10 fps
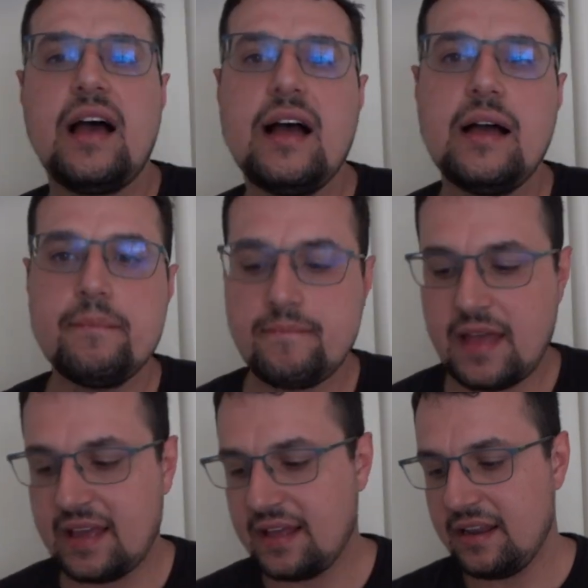
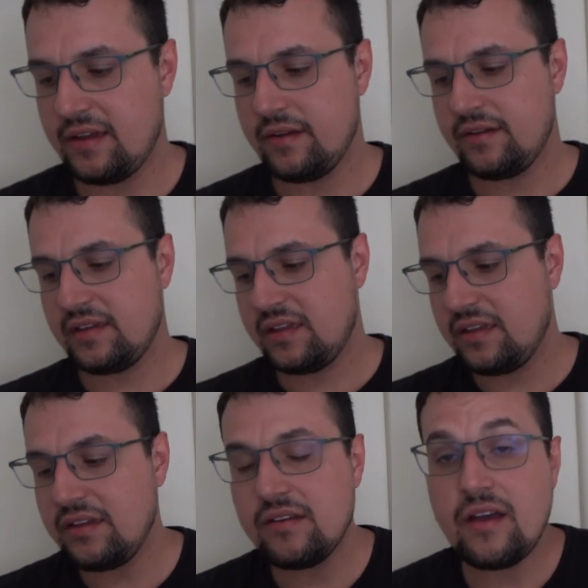Hello,
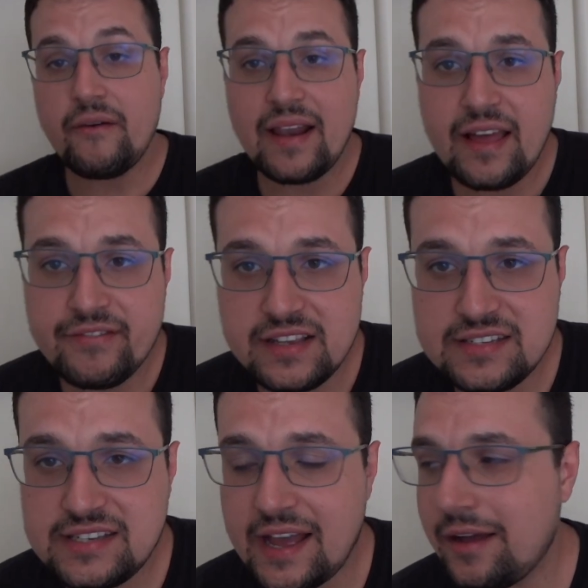you know I love
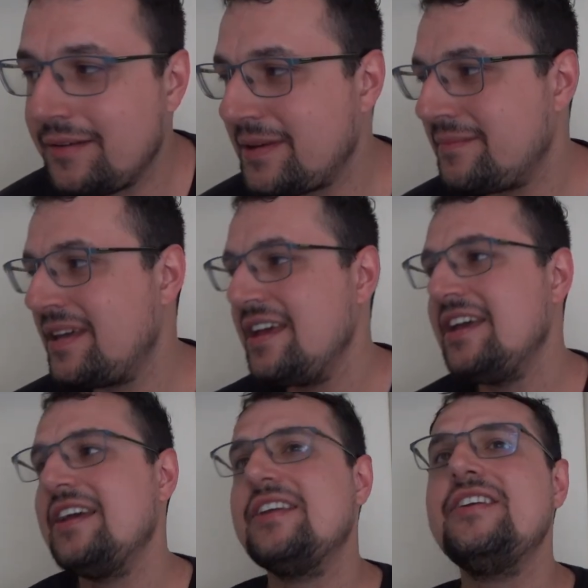this album.
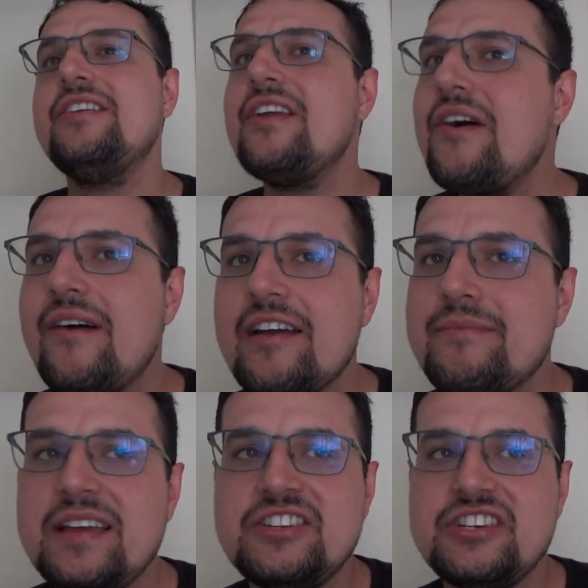You know
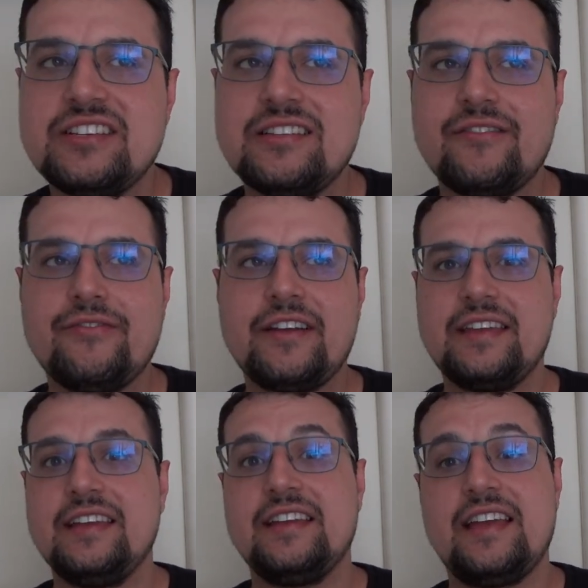I've been just
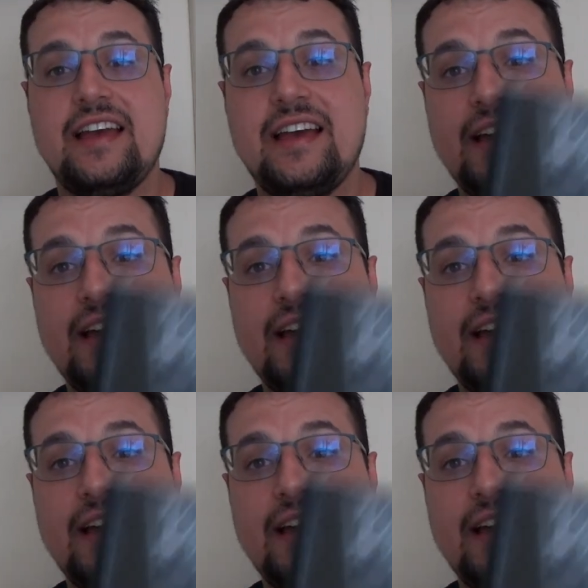fucking